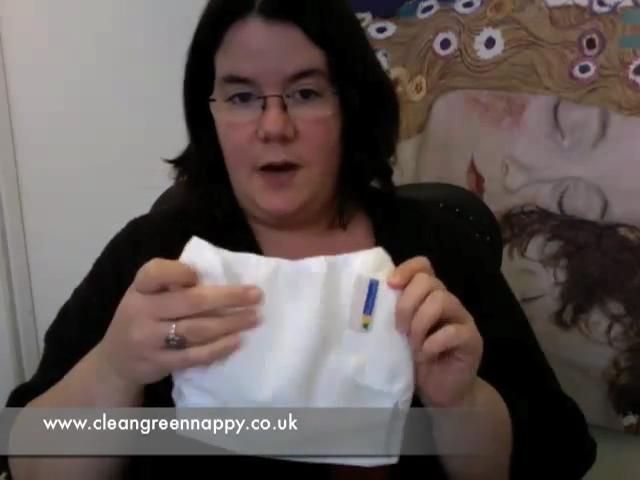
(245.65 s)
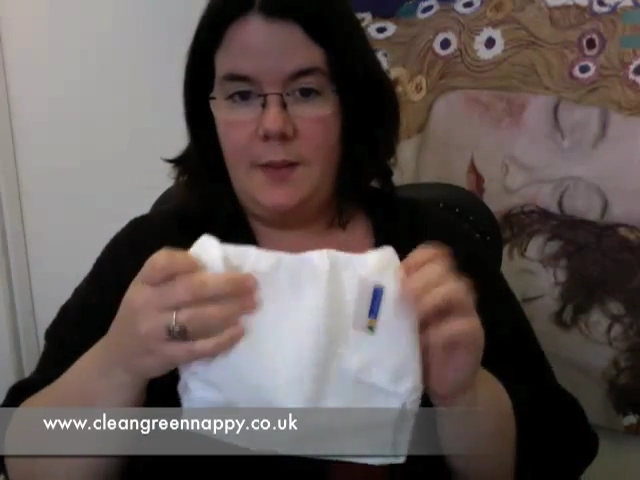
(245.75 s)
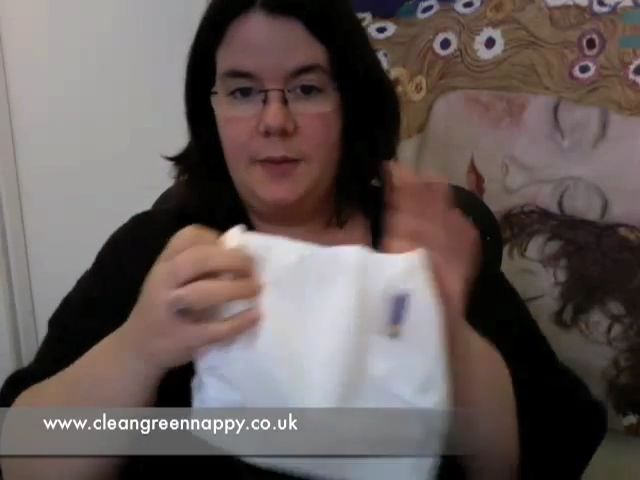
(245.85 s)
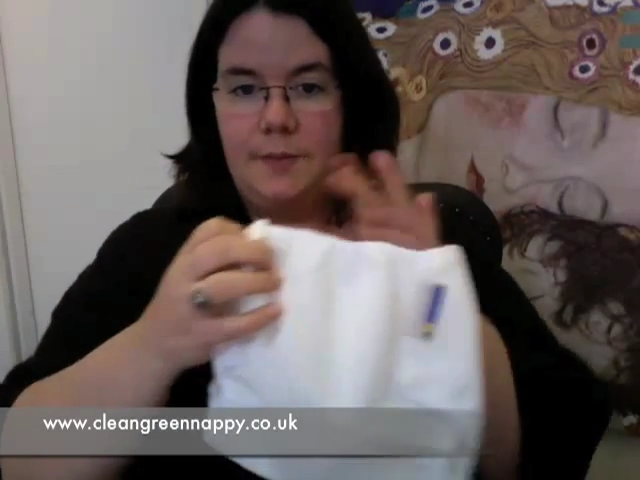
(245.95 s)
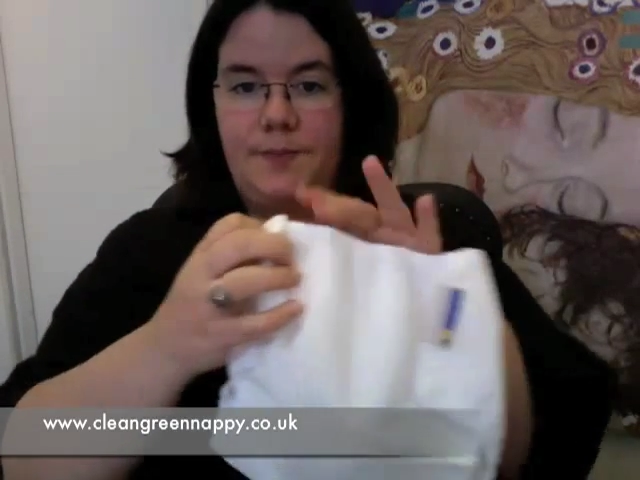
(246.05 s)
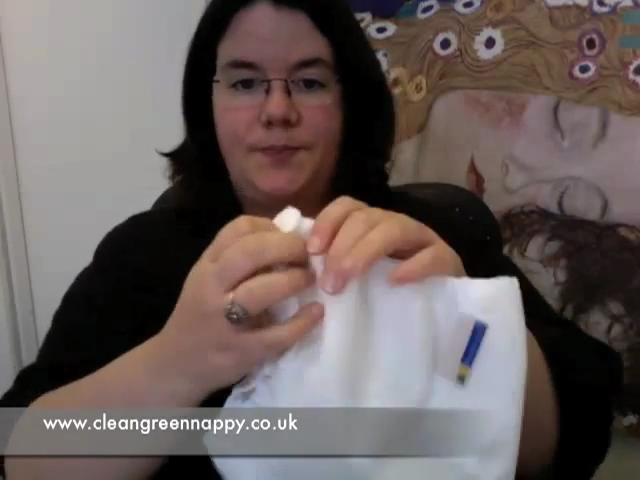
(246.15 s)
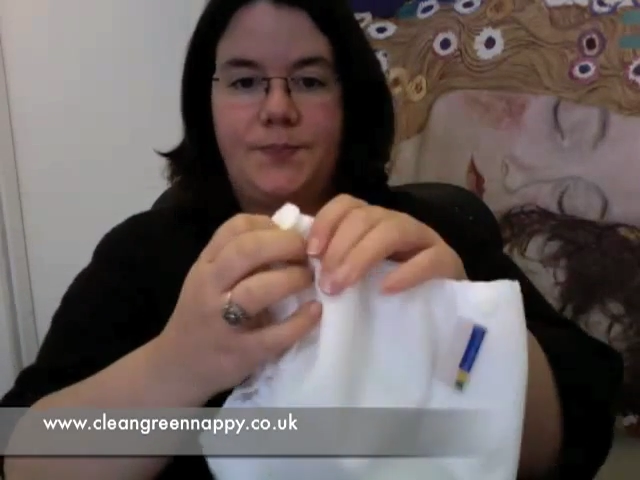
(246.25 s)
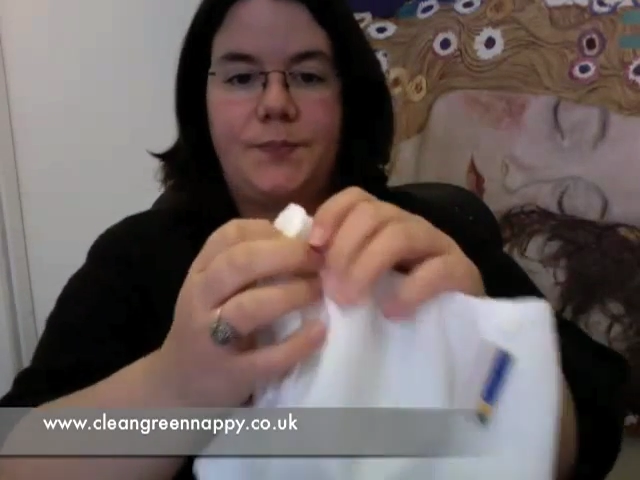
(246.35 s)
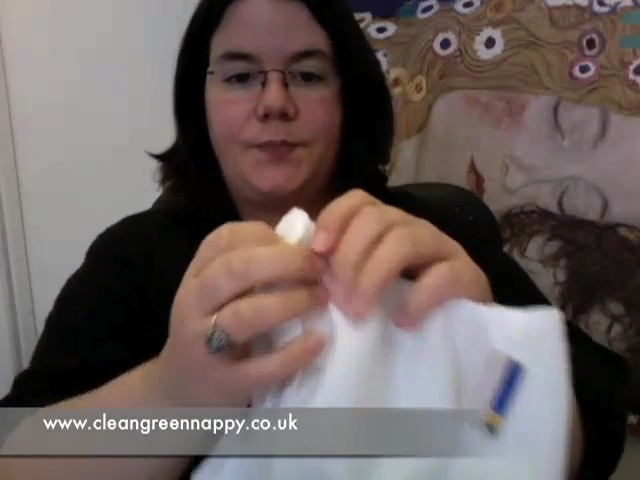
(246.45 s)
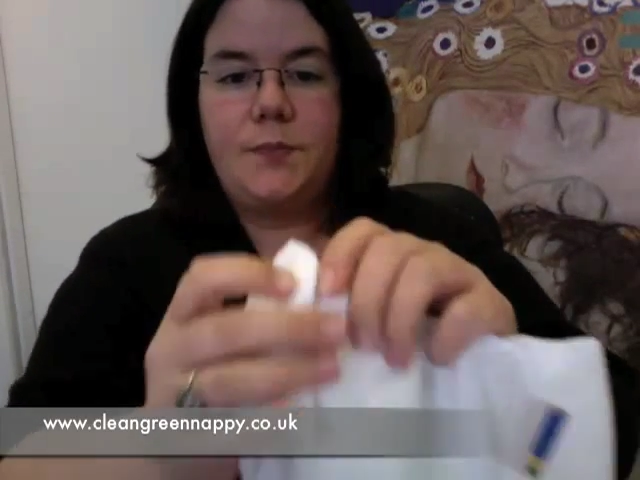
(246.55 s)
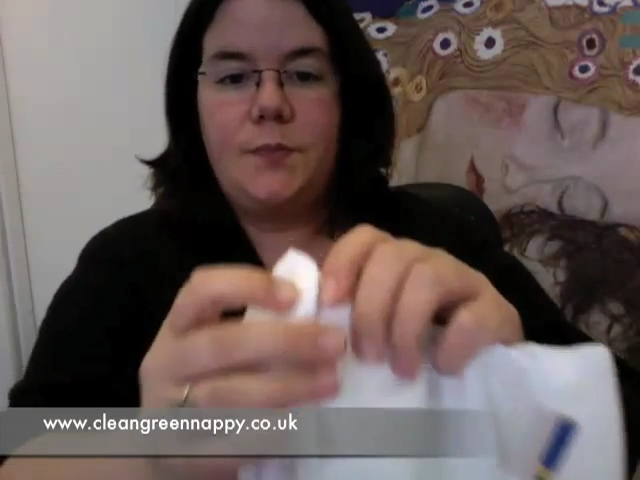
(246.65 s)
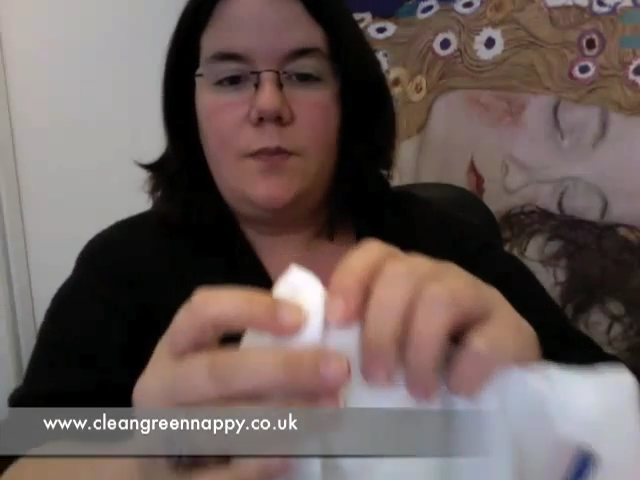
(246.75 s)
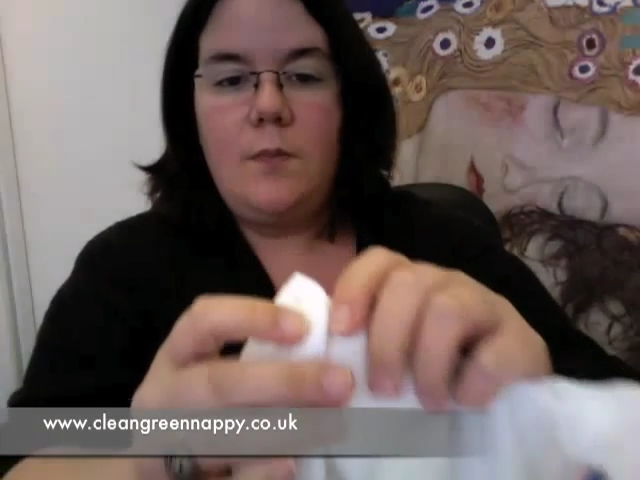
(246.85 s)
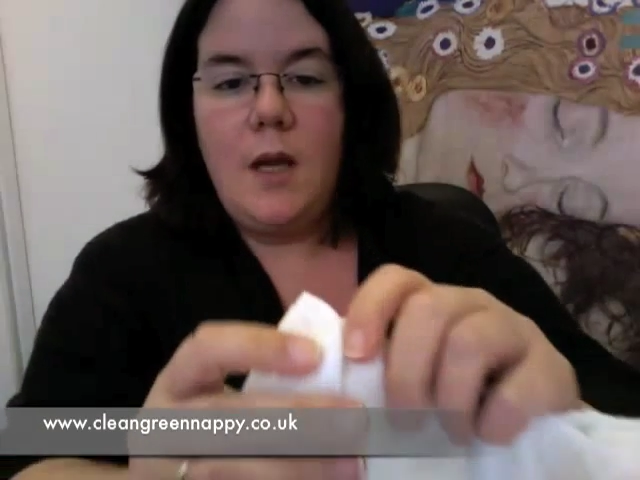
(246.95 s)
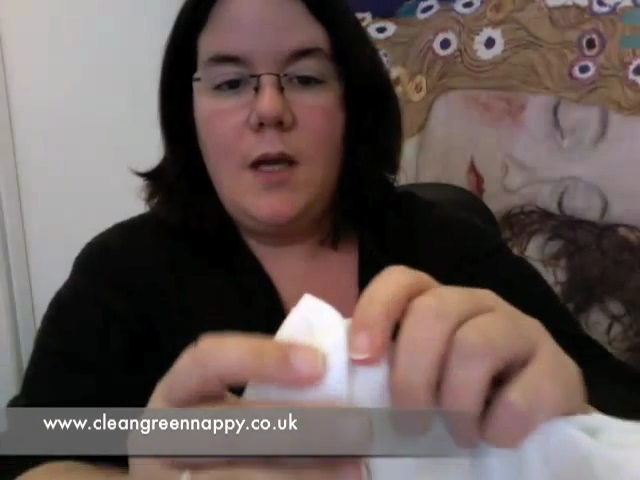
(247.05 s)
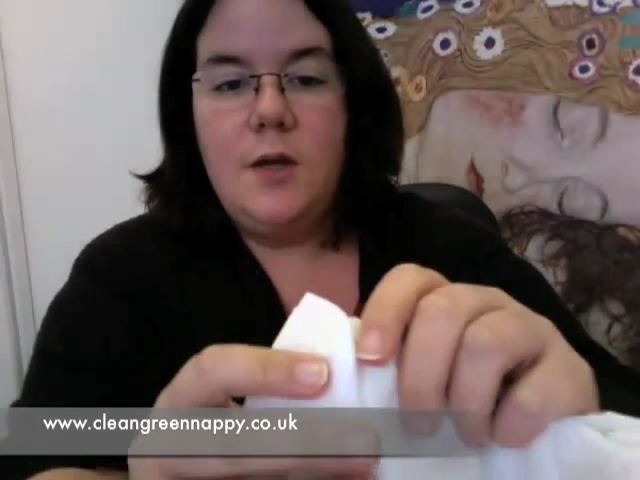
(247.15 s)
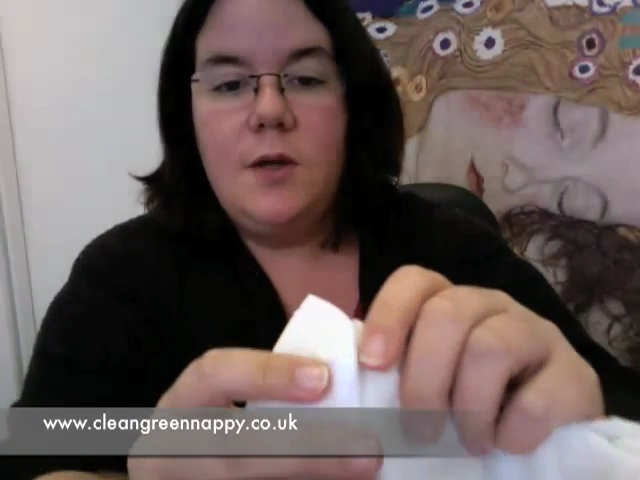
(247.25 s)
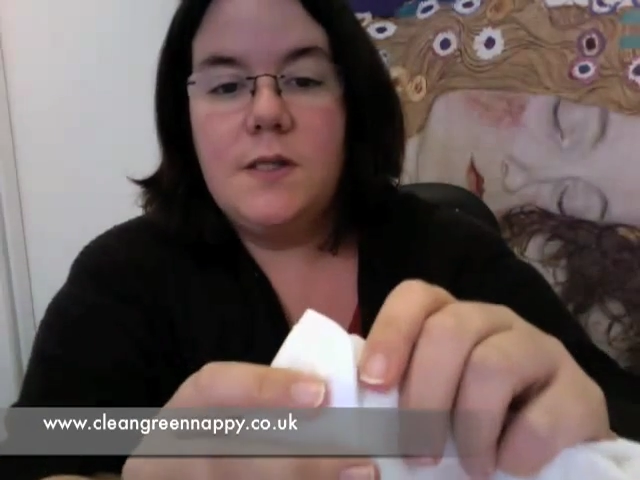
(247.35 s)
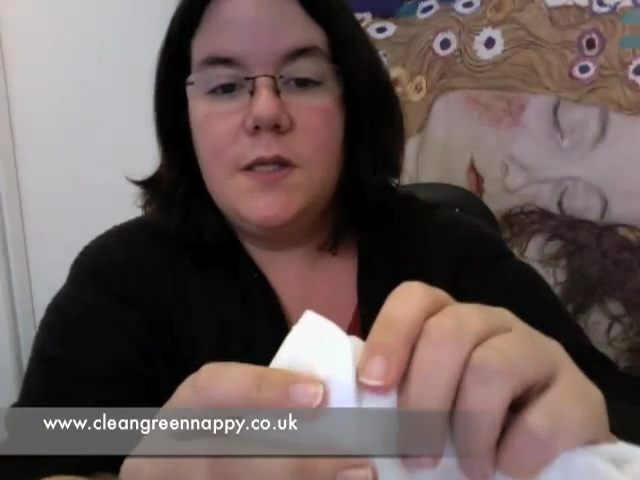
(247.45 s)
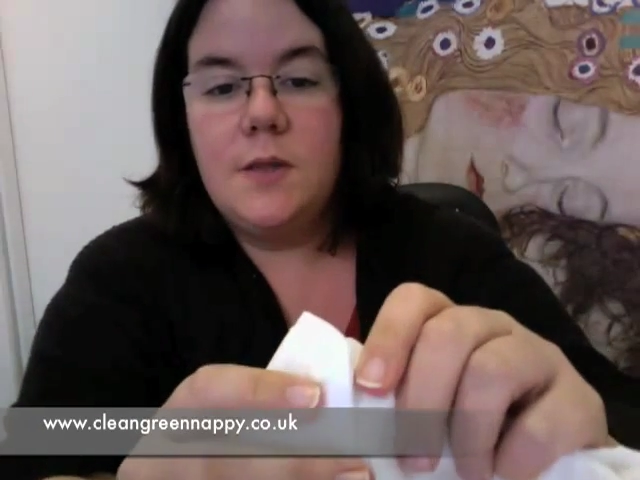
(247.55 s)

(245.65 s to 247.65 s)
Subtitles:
wrap, and you can see the